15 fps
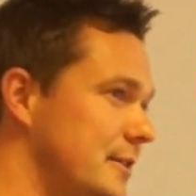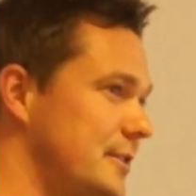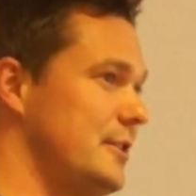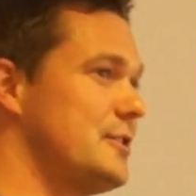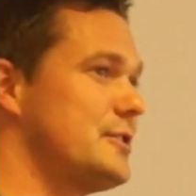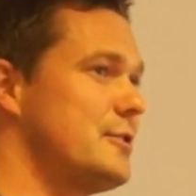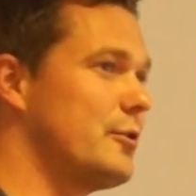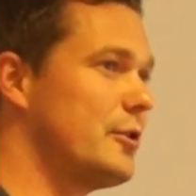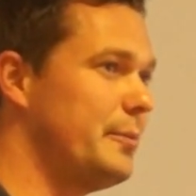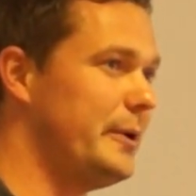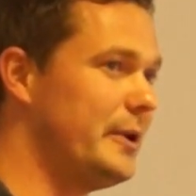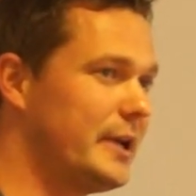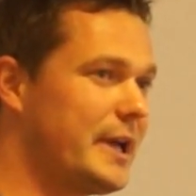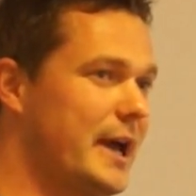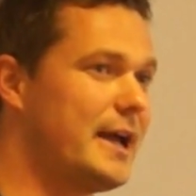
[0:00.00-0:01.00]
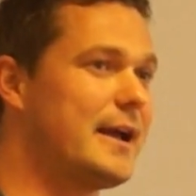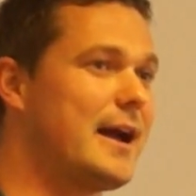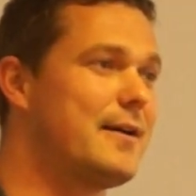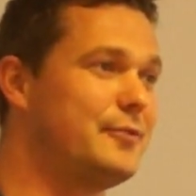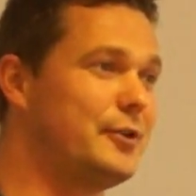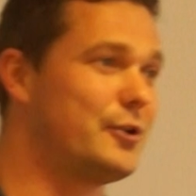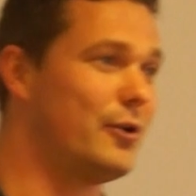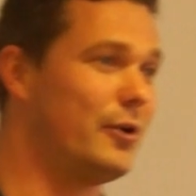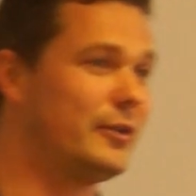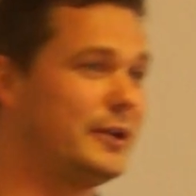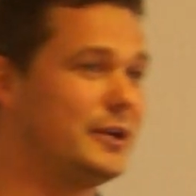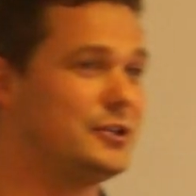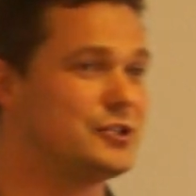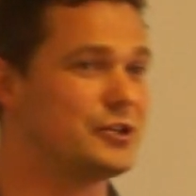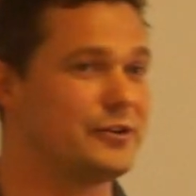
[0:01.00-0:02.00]
Do you still communicate? Have you got the
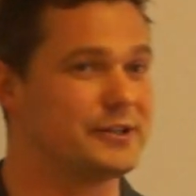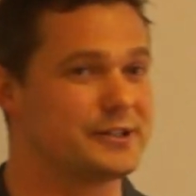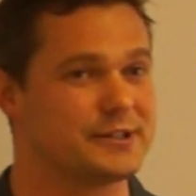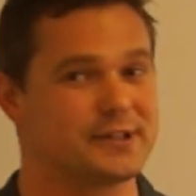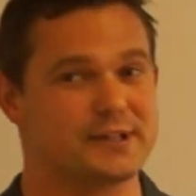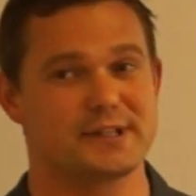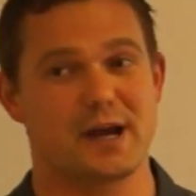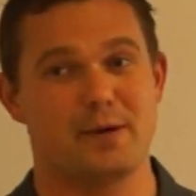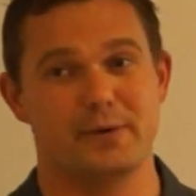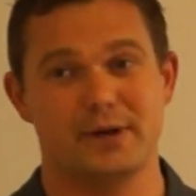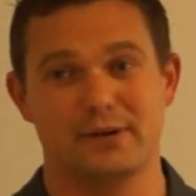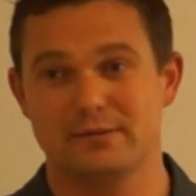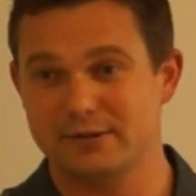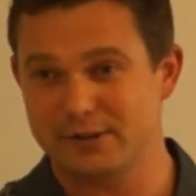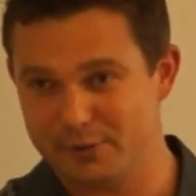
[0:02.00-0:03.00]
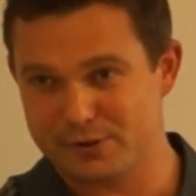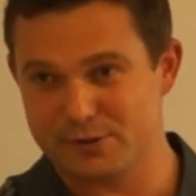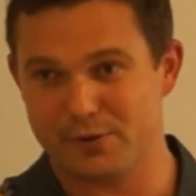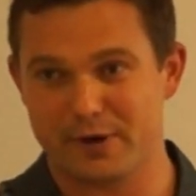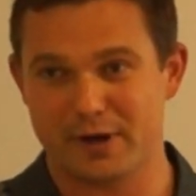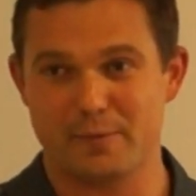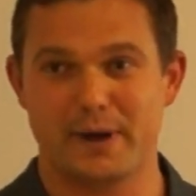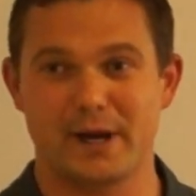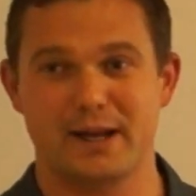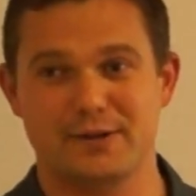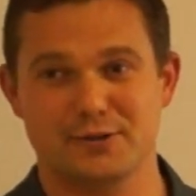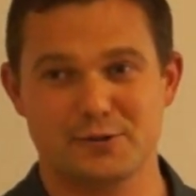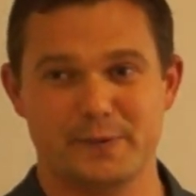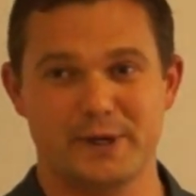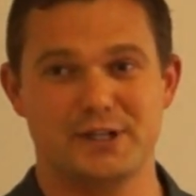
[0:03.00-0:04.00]
endurance and the stamina, you were talking about it in
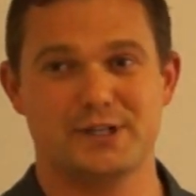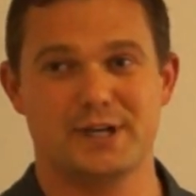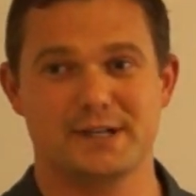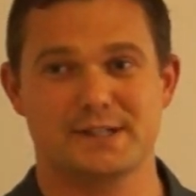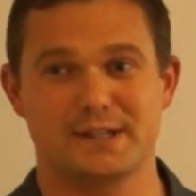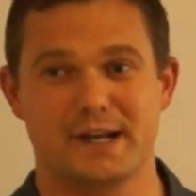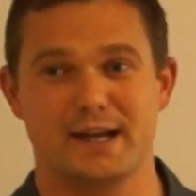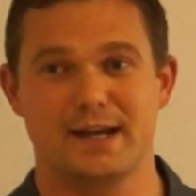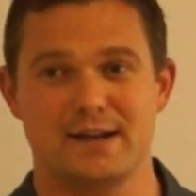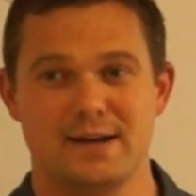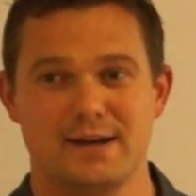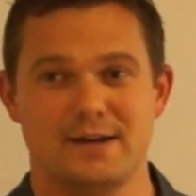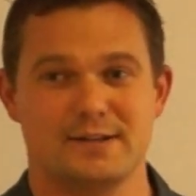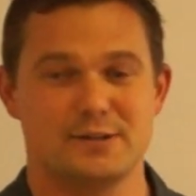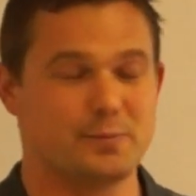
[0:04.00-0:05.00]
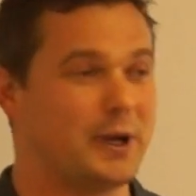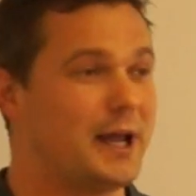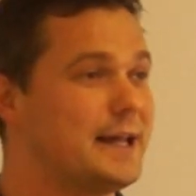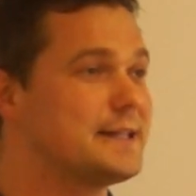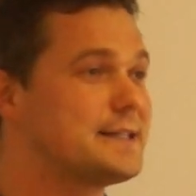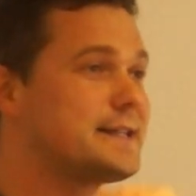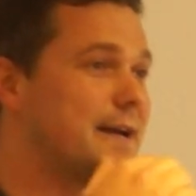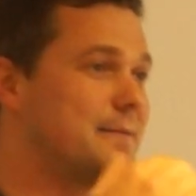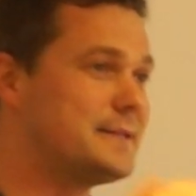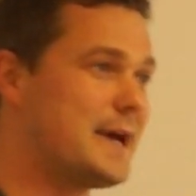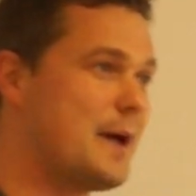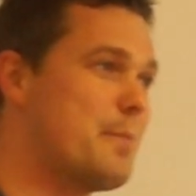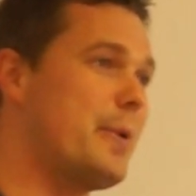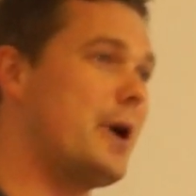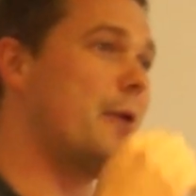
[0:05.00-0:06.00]
your speech yesterday, to play at the same
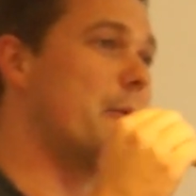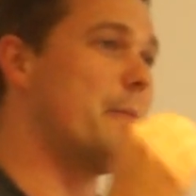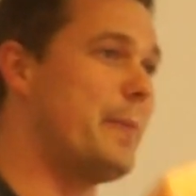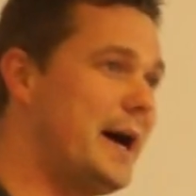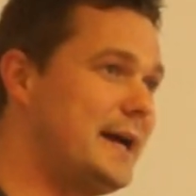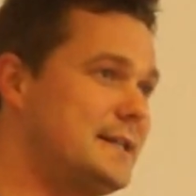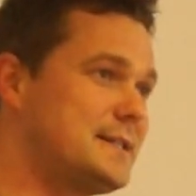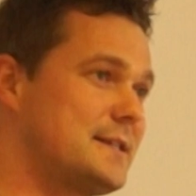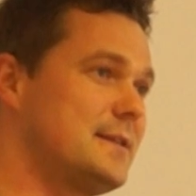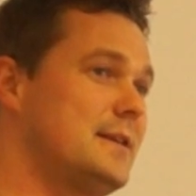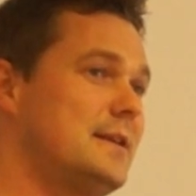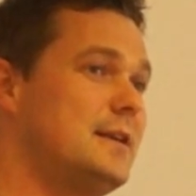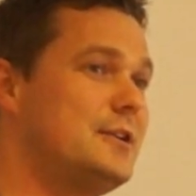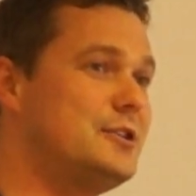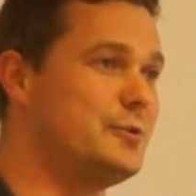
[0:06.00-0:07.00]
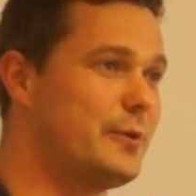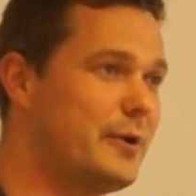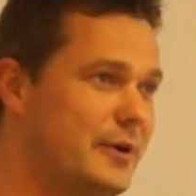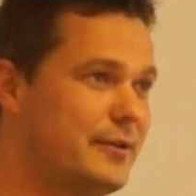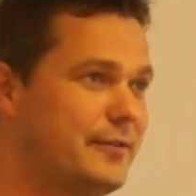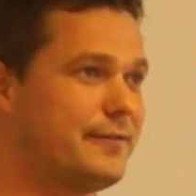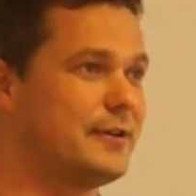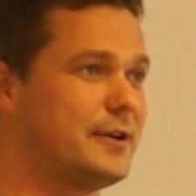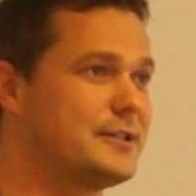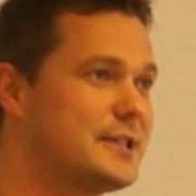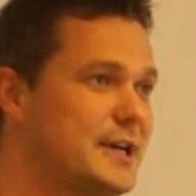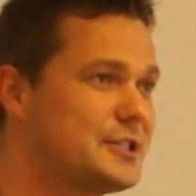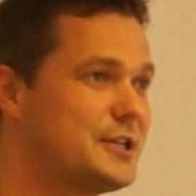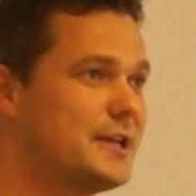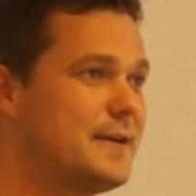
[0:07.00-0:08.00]
tempo and pace as you were in the first
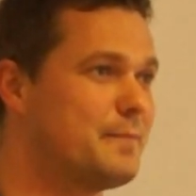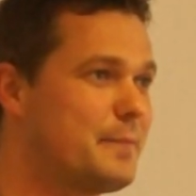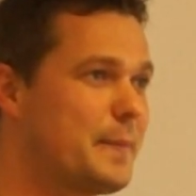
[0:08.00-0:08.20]
session?